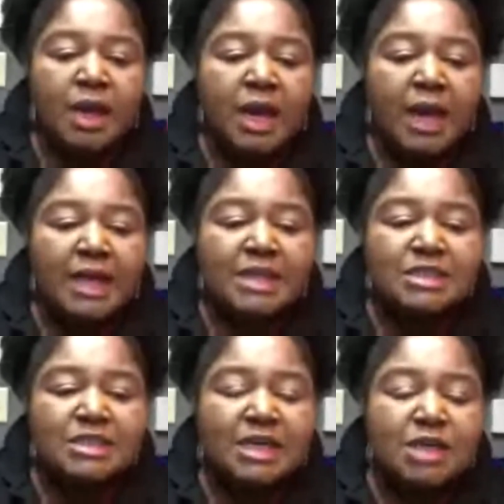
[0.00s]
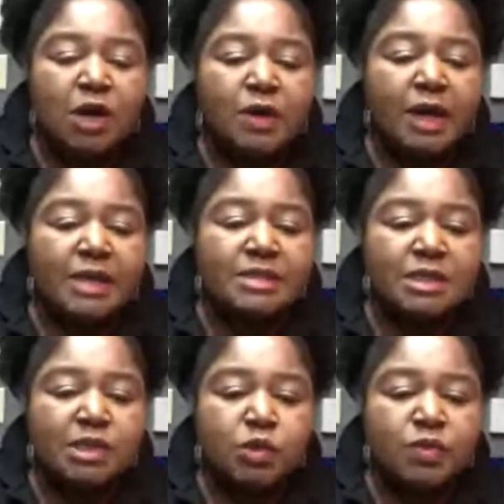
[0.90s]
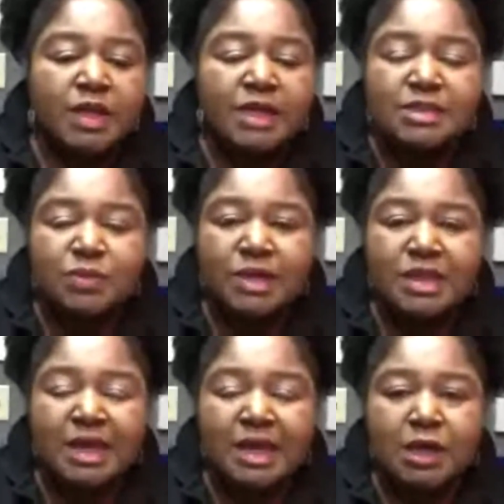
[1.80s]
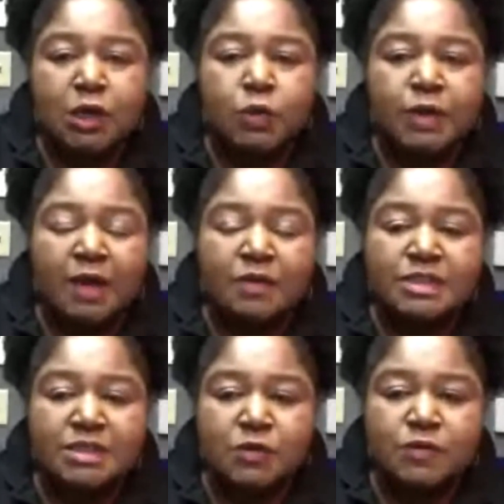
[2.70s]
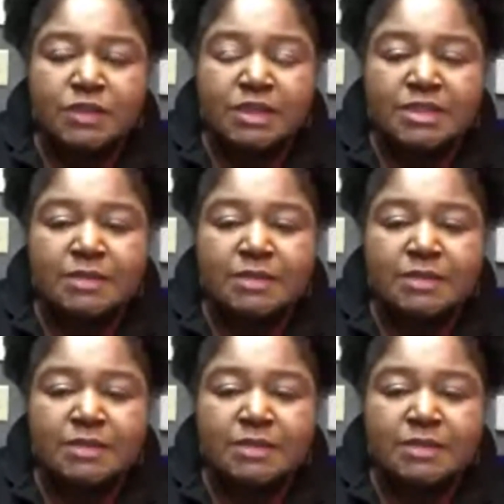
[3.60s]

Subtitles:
And it just has all kinds of little things, and we're going to kind of go down to those things.